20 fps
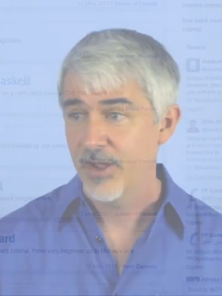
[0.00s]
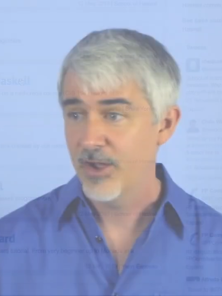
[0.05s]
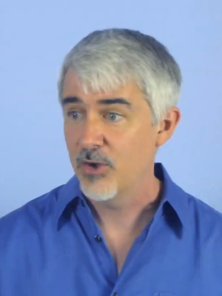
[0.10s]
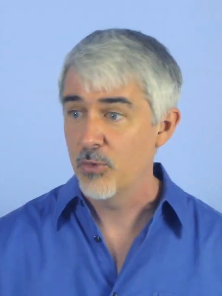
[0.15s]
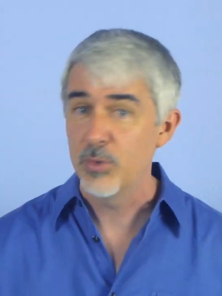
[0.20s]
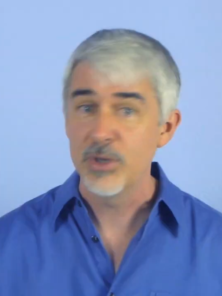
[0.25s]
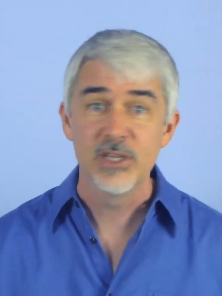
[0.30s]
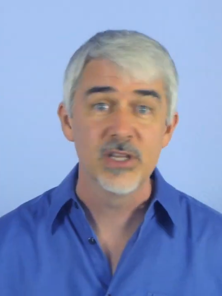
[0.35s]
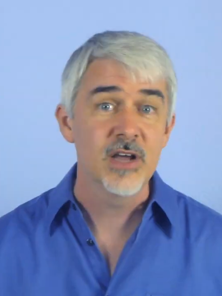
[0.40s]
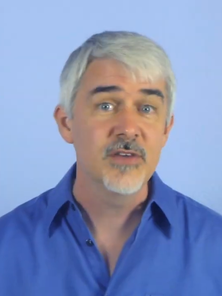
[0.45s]

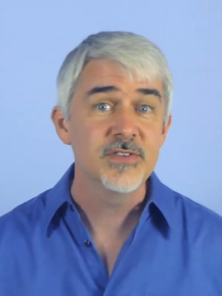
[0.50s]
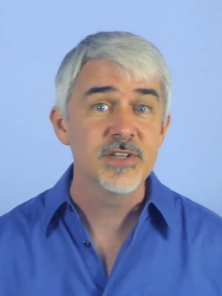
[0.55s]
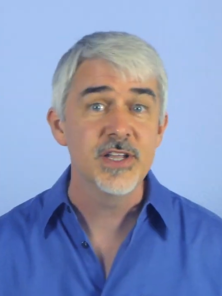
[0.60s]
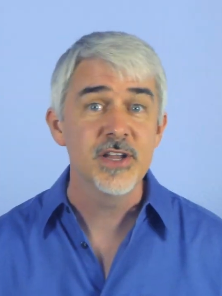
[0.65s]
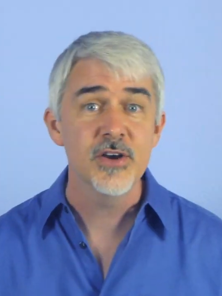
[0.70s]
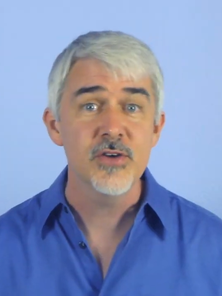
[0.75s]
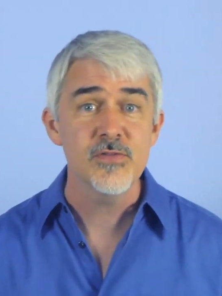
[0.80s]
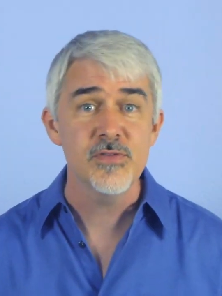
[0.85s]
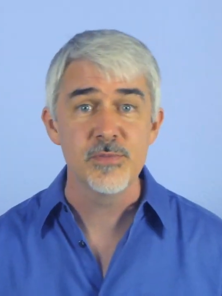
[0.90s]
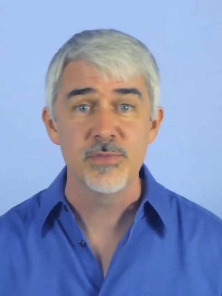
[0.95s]
We'd love to
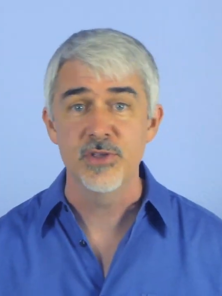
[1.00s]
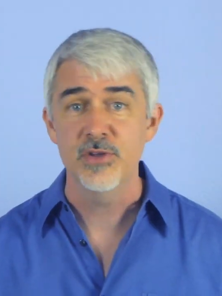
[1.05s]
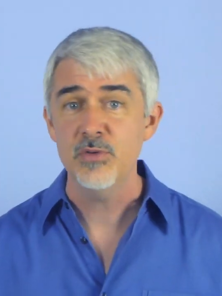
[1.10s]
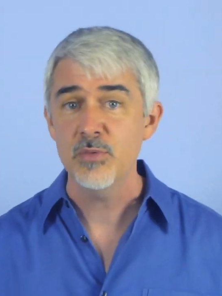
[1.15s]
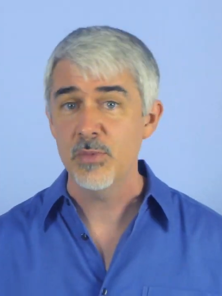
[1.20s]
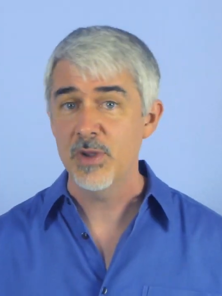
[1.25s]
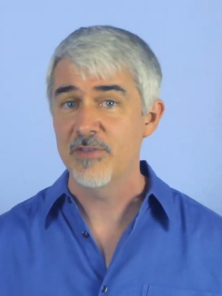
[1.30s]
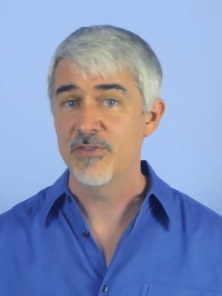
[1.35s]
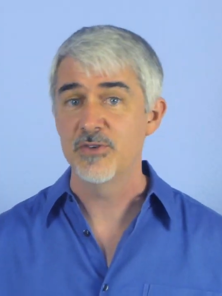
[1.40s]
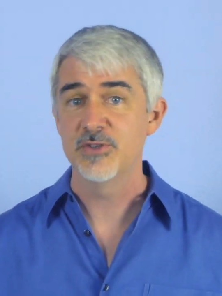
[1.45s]
hear from
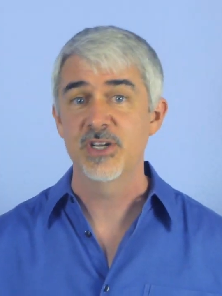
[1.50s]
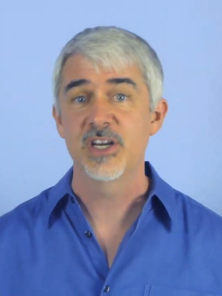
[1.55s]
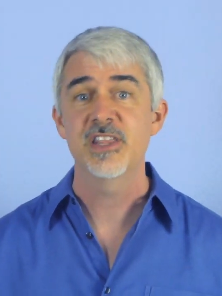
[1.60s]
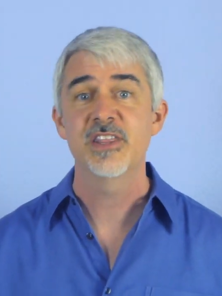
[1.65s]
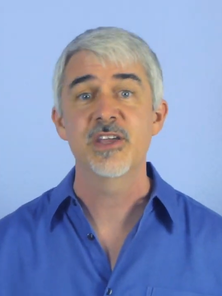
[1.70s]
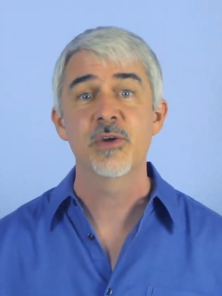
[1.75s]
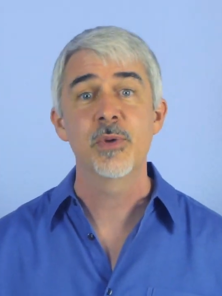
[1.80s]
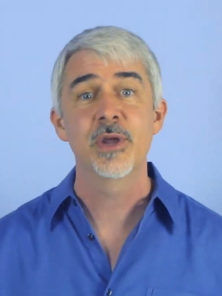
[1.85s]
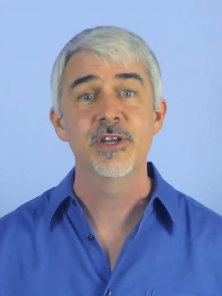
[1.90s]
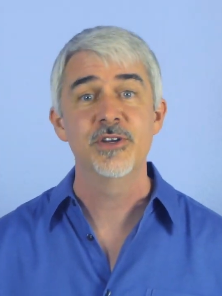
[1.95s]
you if there's
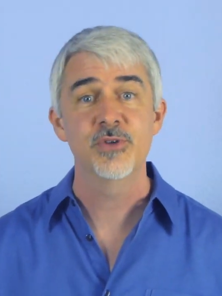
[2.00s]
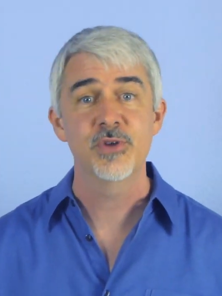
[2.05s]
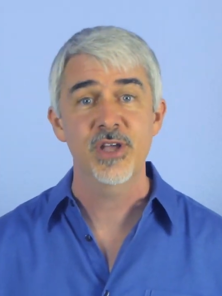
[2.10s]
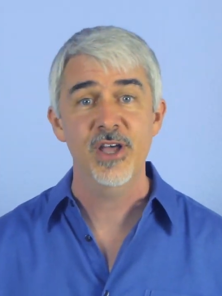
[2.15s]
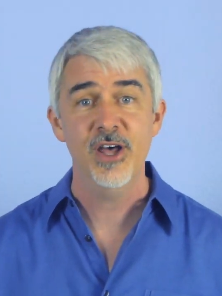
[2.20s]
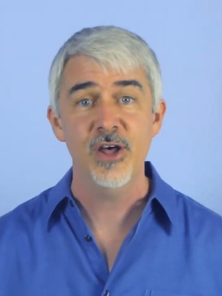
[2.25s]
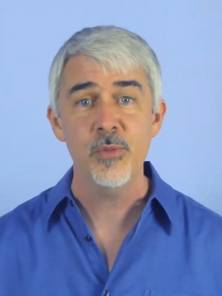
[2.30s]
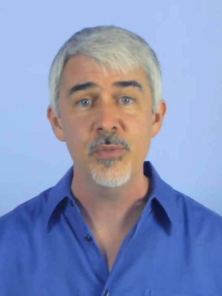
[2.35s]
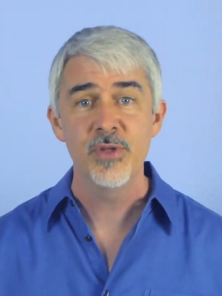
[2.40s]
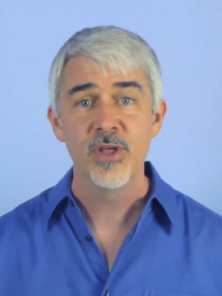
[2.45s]
anything we can do to
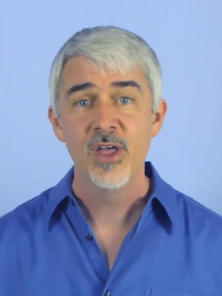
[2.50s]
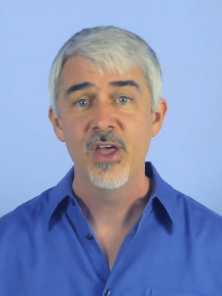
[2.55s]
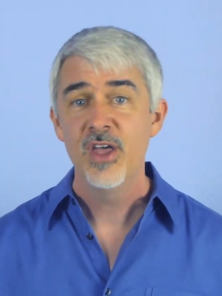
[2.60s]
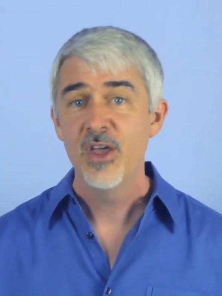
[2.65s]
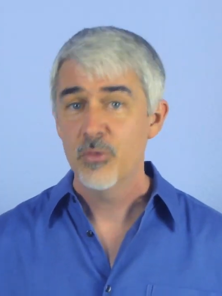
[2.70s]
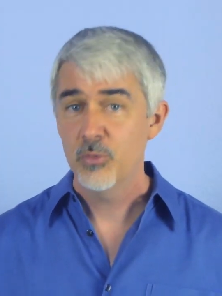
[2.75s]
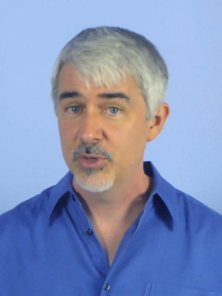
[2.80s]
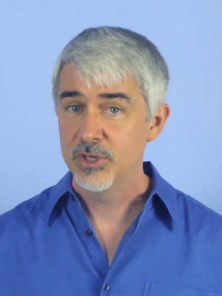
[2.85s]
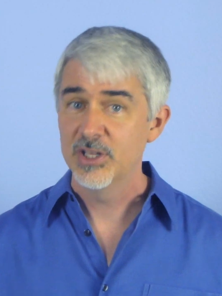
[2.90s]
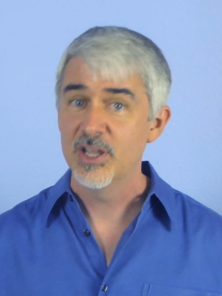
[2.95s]
help.
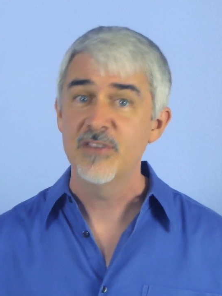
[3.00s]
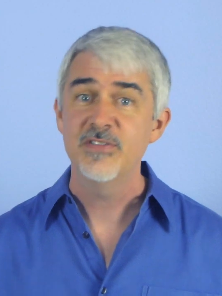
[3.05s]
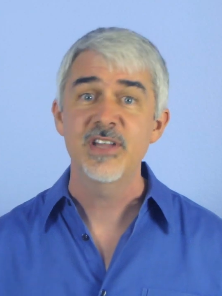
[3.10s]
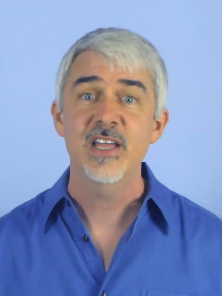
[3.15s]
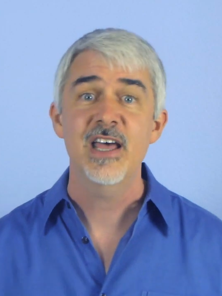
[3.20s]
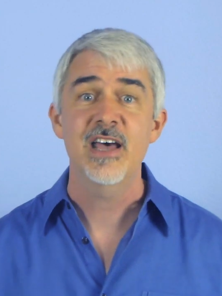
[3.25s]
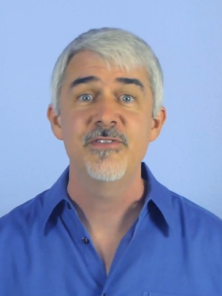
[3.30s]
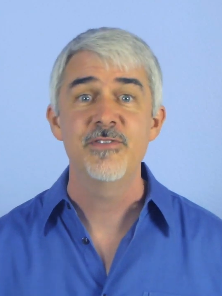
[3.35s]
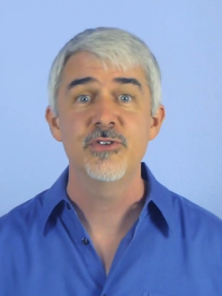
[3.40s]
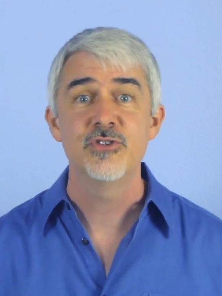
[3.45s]
We'd love to
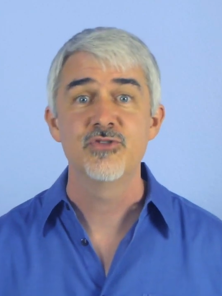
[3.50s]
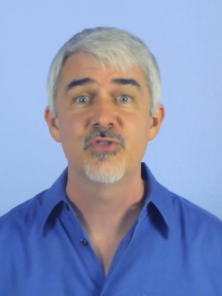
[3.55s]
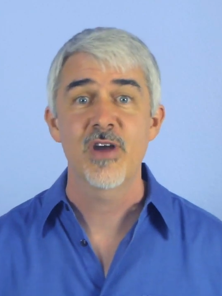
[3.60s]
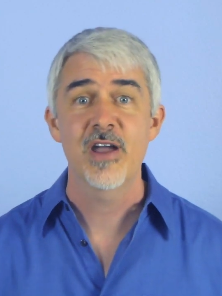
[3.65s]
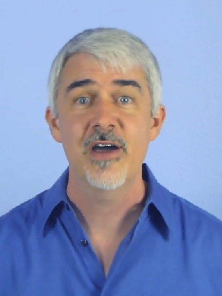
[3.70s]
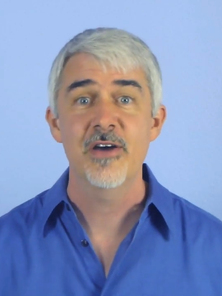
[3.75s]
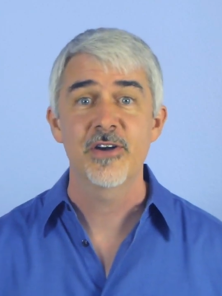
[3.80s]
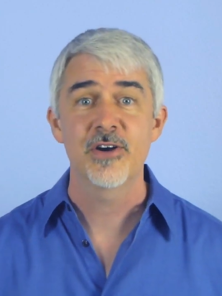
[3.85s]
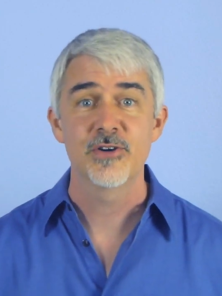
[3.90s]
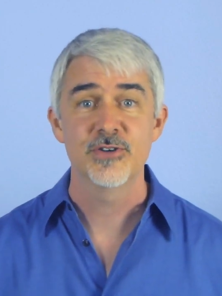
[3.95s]
have you try
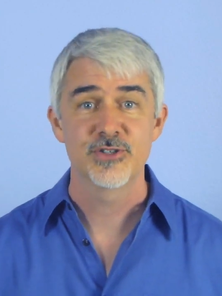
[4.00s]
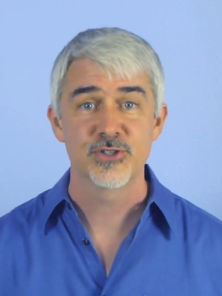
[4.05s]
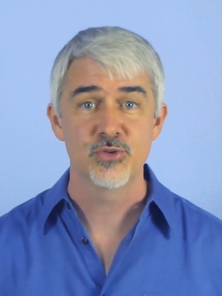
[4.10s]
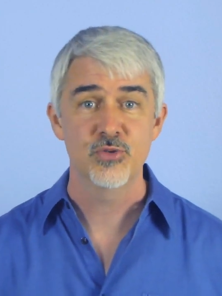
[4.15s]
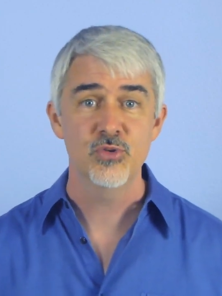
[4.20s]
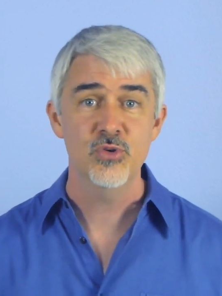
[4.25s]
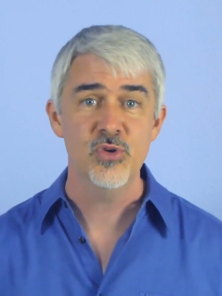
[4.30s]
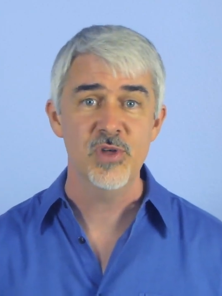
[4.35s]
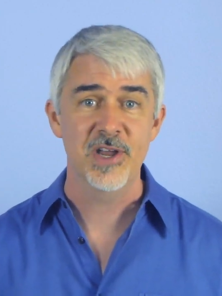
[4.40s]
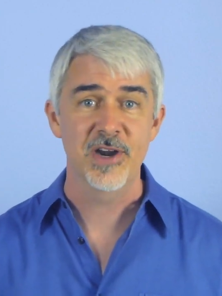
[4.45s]
out our
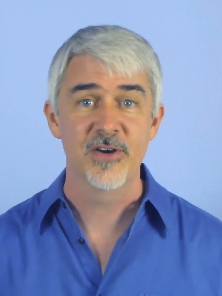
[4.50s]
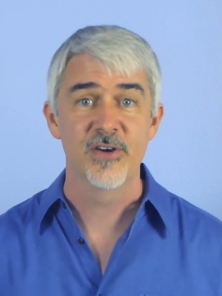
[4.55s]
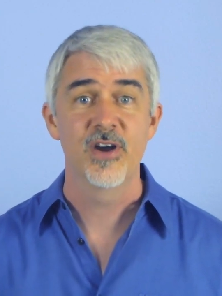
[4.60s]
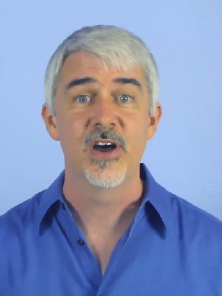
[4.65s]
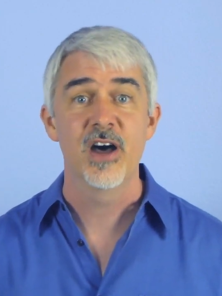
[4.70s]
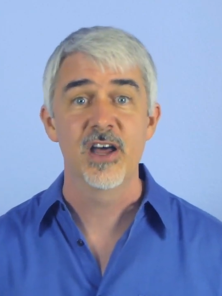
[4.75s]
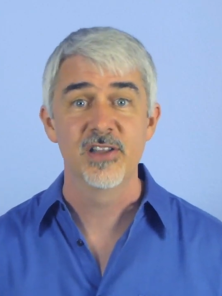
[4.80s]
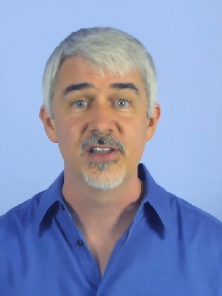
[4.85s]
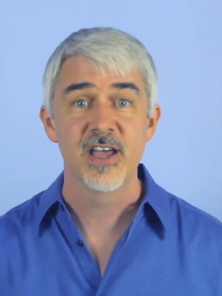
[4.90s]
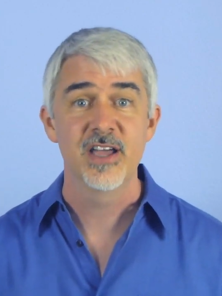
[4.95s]
school and our
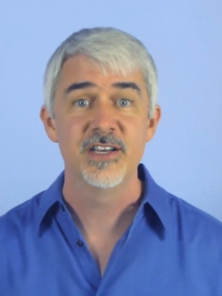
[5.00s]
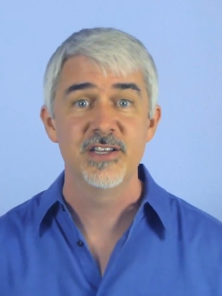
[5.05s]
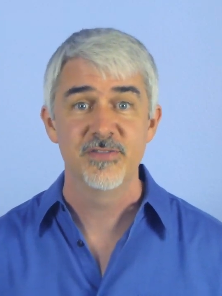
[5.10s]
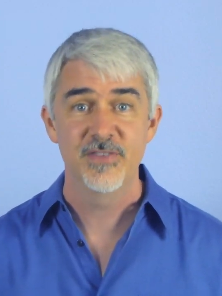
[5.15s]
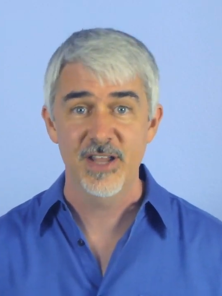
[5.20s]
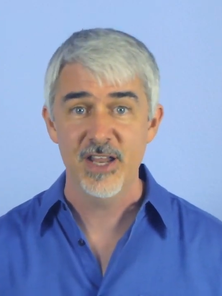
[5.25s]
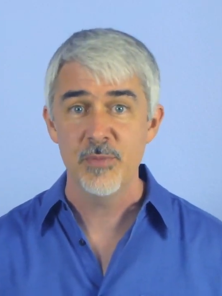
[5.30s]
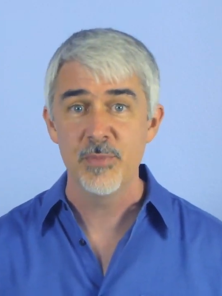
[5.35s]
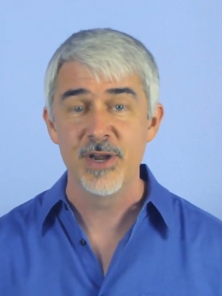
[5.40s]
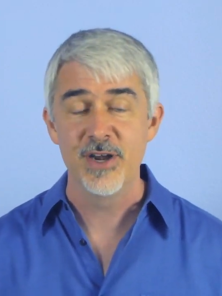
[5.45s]
online
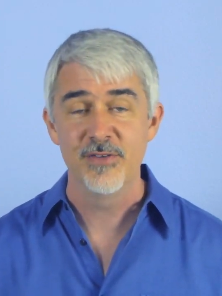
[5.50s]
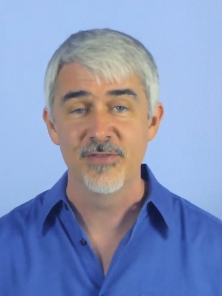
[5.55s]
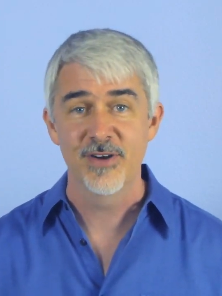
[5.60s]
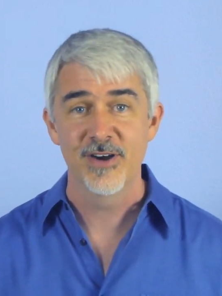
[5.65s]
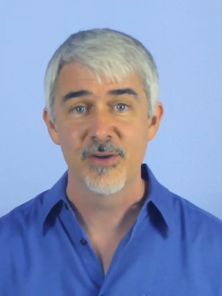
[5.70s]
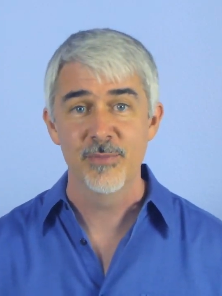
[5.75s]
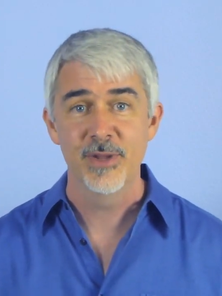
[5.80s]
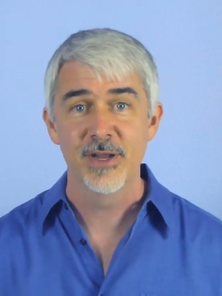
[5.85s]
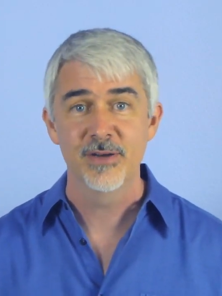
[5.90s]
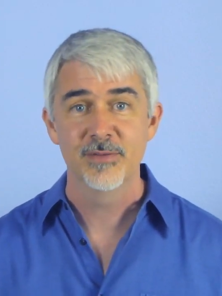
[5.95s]
development
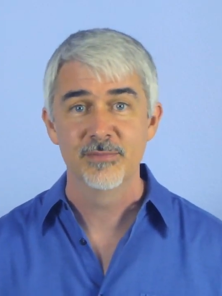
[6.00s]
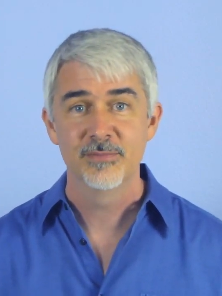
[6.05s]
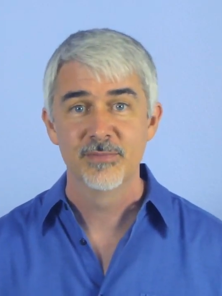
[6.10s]
environment.